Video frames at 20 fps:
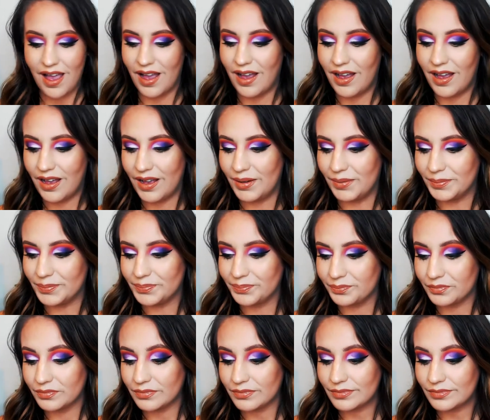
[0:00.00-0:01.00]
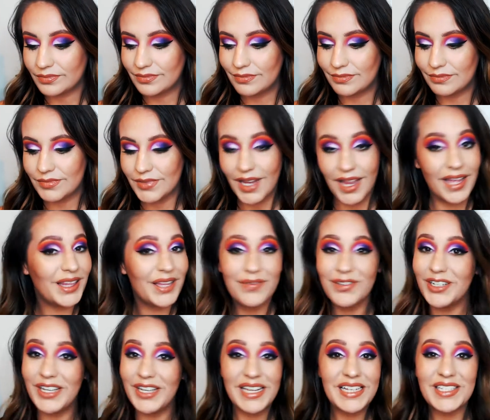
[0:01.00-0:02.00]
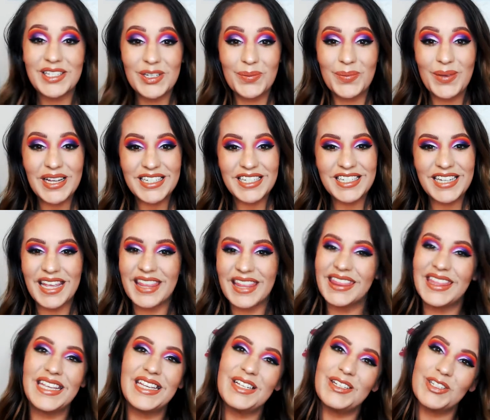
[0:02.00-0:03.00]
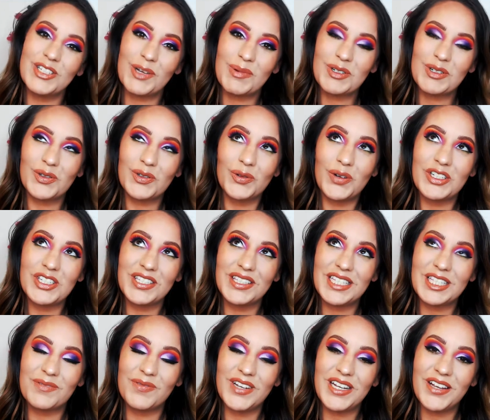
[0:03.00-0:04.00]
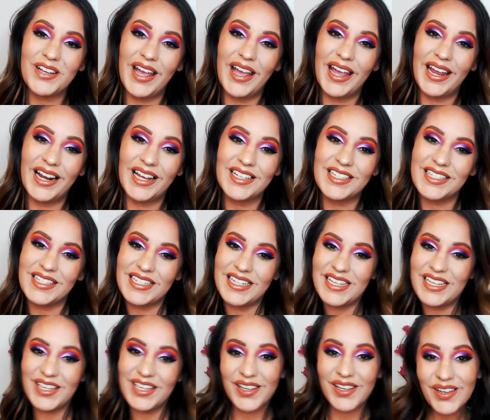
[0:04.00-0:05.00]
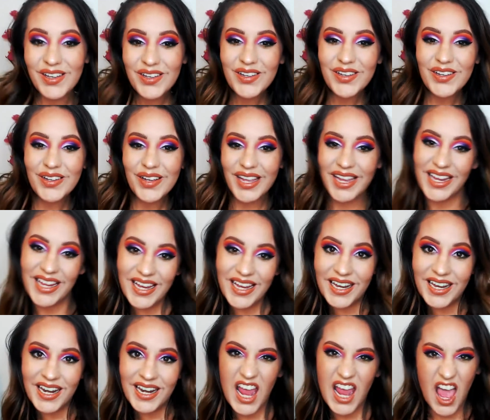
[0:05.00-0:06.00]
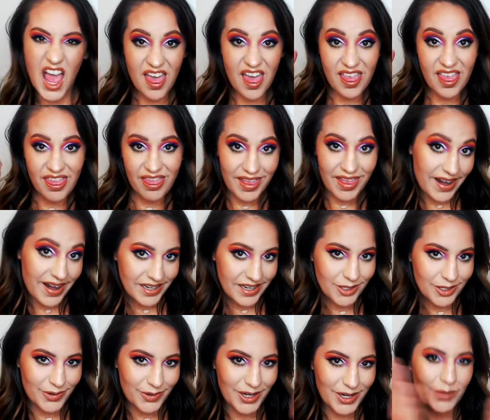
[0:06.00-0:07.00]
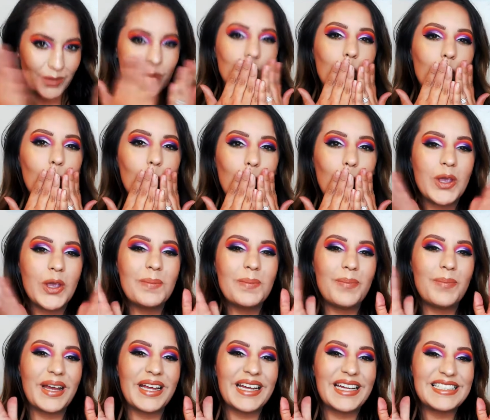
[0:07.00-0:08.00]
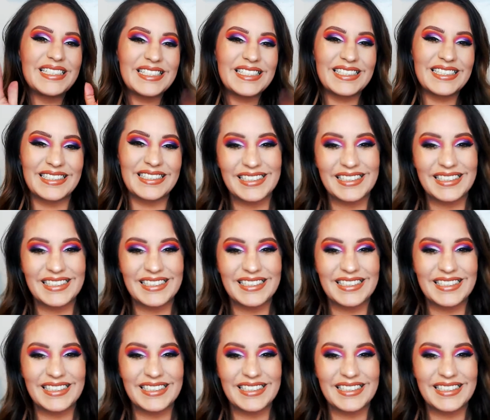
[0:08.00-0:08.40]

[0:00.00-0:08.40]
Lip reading: Love you guys so much, and thank you so much for watching this video, and I'll see you in the next one. Bye, guys.